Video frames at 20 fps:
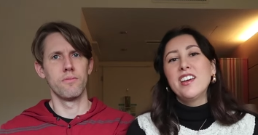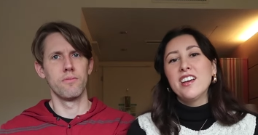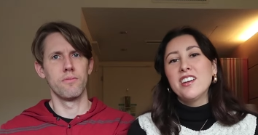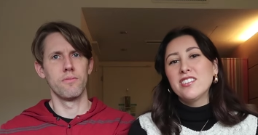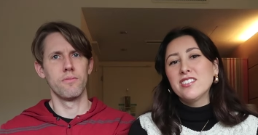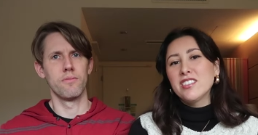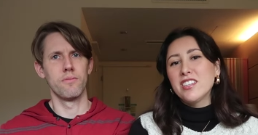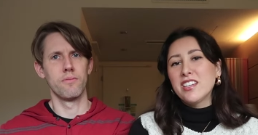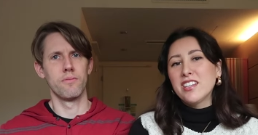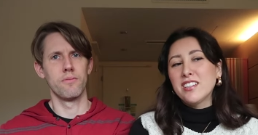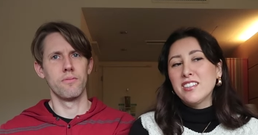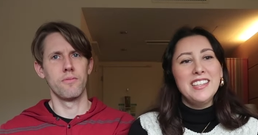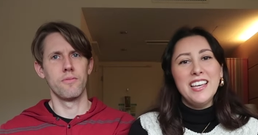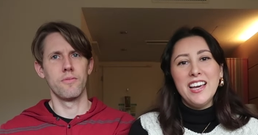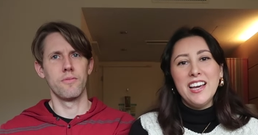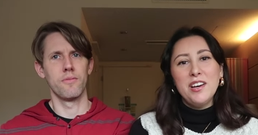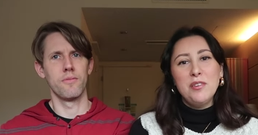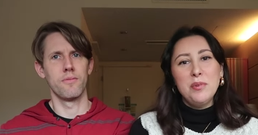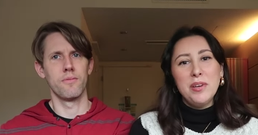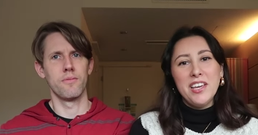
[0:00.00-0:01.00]
Speaker 1: I was like,
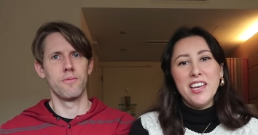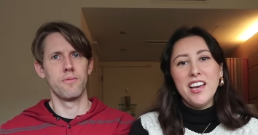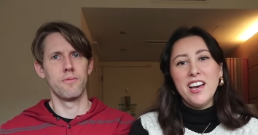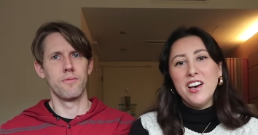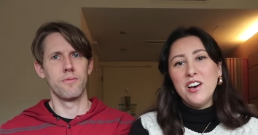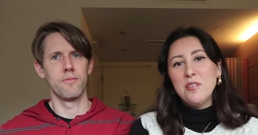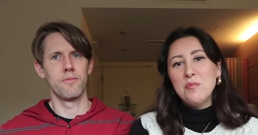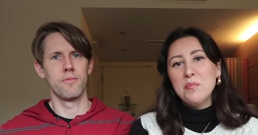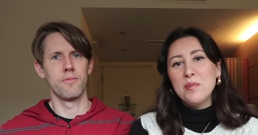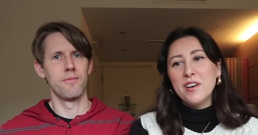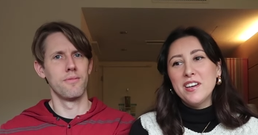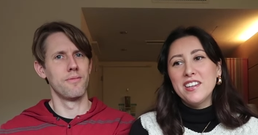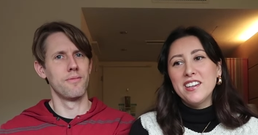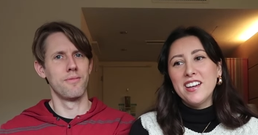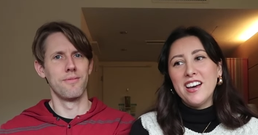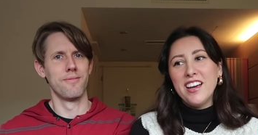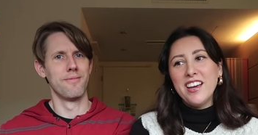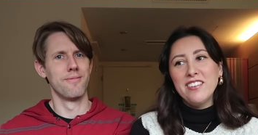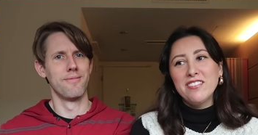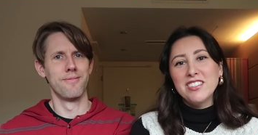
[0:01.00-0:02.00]
yeah, we can help, but
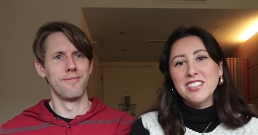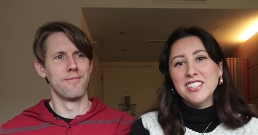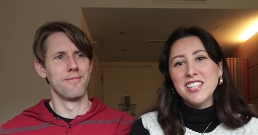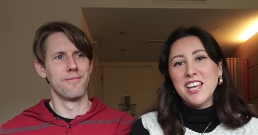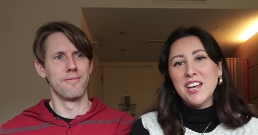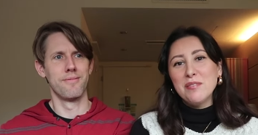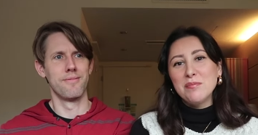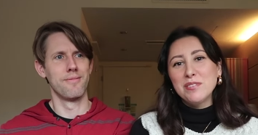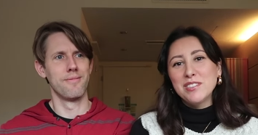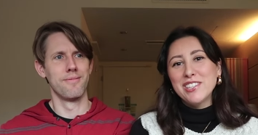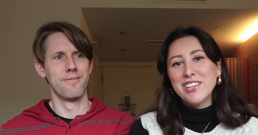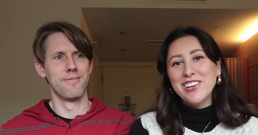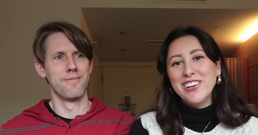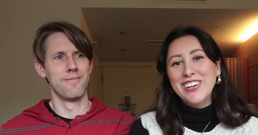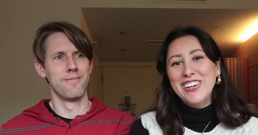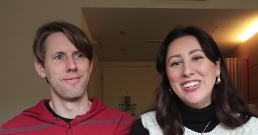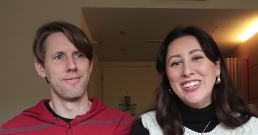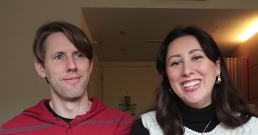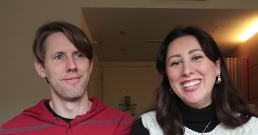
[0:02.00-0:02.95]
I haven't slept, so.